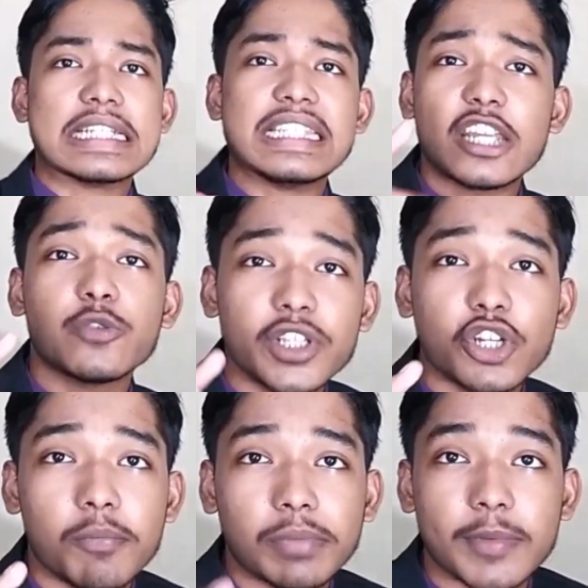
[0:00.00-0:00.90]
Genuine
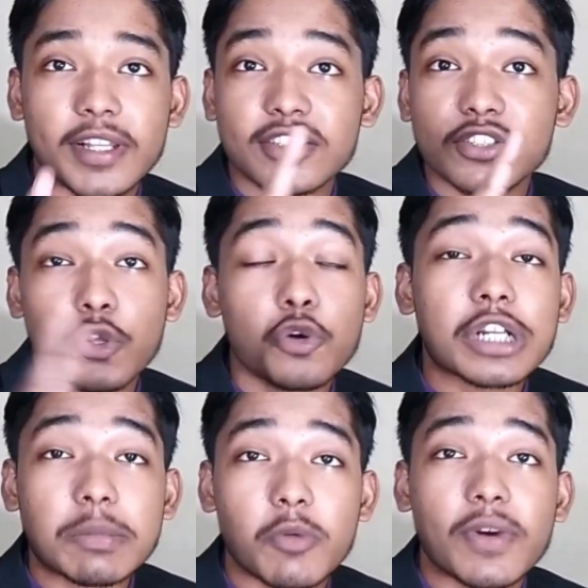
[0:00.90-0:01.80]
compliments, no
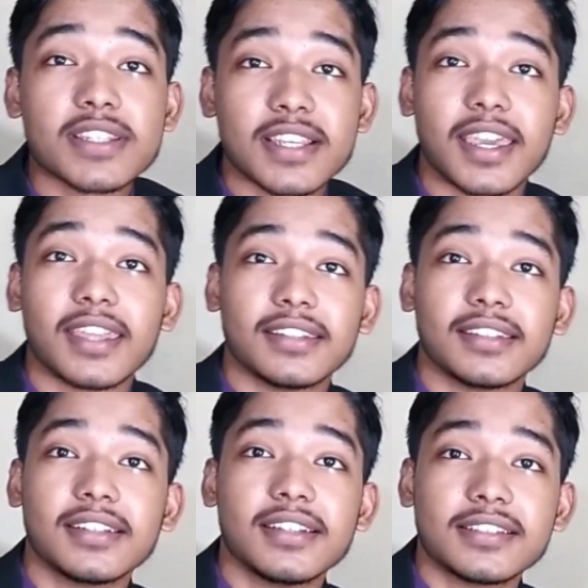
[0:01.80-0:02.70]
creepy ones again.
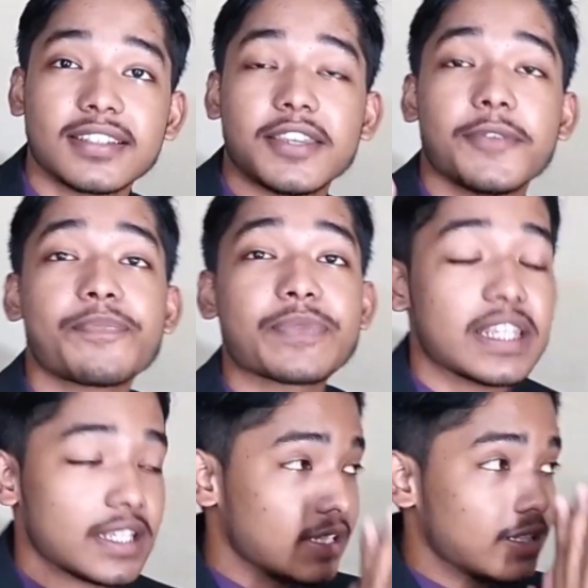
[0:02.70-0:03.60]
See,
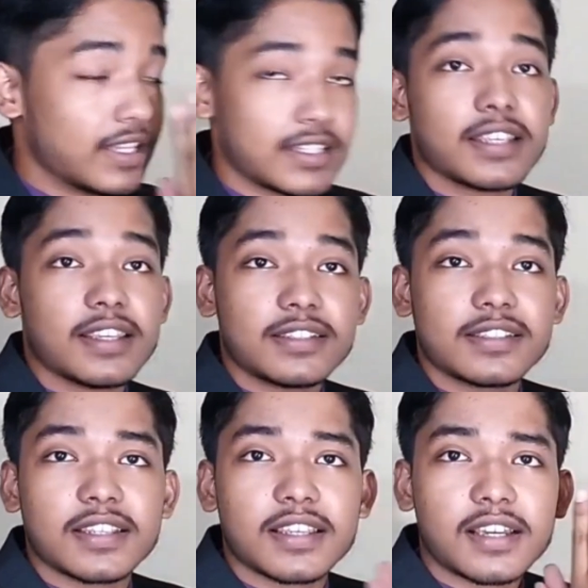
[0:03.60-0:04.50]
this
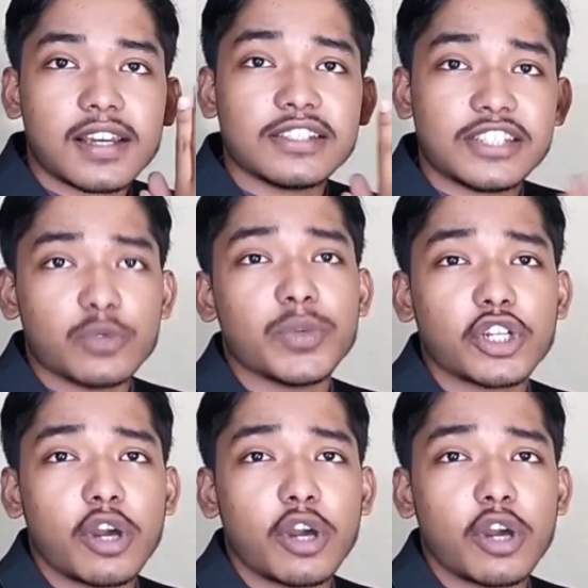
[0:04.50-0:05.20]
is a genuine